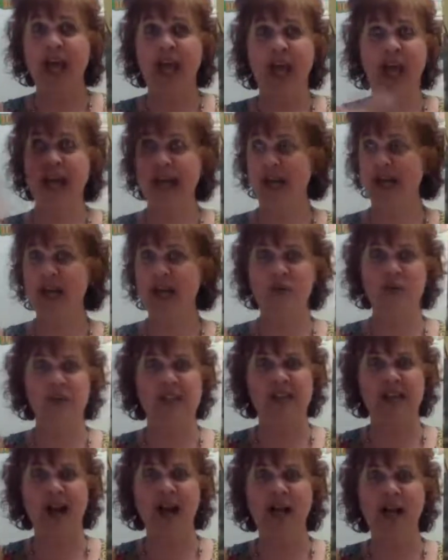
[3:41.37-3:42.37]
And I hear this
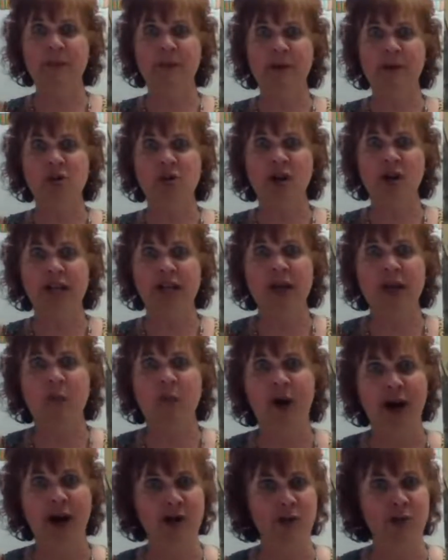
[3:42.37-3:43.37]
guy up here talking.
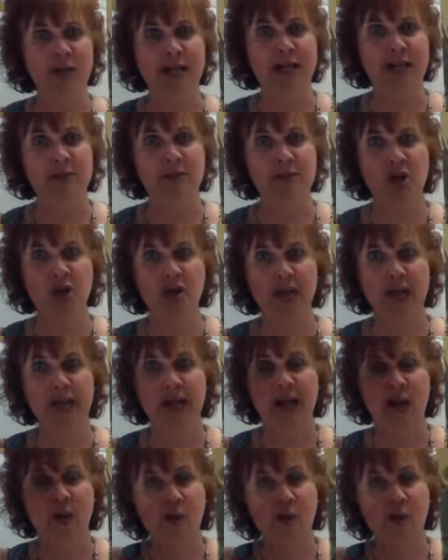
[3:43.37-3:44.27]
Why are you letting him talk like that?